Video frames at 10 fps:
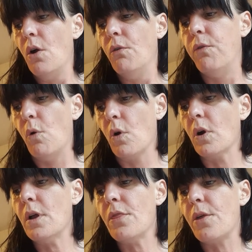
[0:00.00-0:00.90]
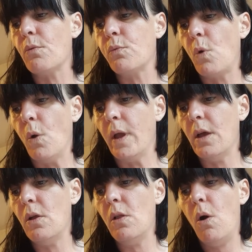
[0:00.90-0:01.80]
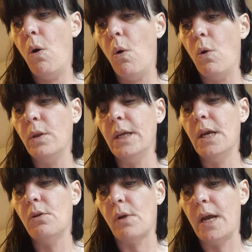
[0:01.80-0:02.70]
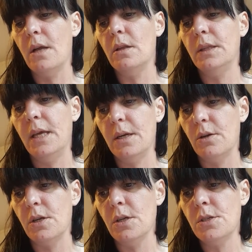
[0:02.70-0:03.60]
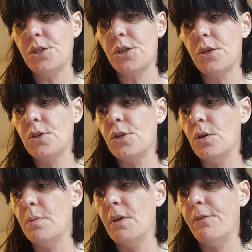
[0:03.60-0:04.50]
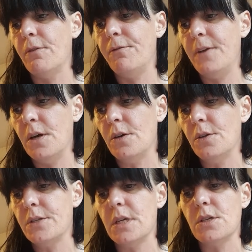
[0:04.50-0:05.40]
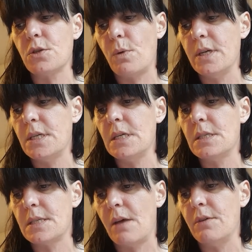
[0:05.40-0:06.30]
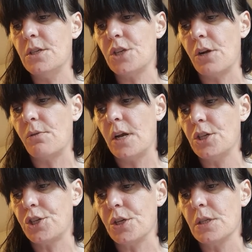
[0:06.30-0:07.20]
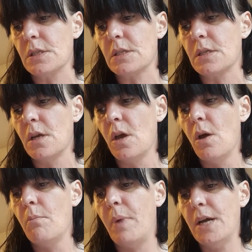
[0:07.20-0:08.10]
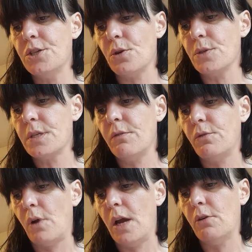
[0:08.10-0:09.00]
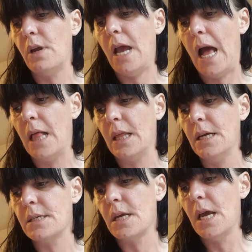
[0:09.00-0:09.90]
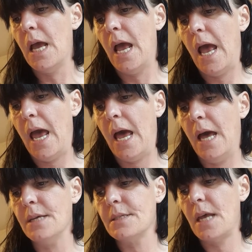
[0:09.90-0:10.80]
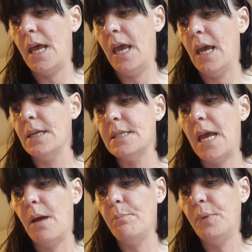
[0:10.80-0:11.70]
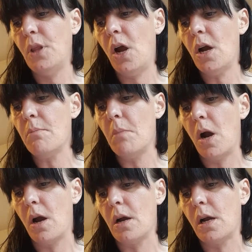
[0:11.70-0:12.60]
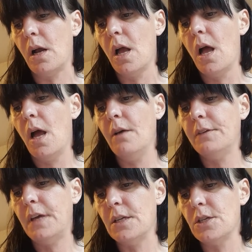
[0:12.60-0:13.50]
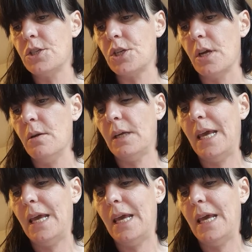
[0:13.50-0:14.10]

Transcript: for the royal Holy Grail lineage to be fulfilled in 27 generations by Joseph Gregory Hallett as a Templar mark of kingship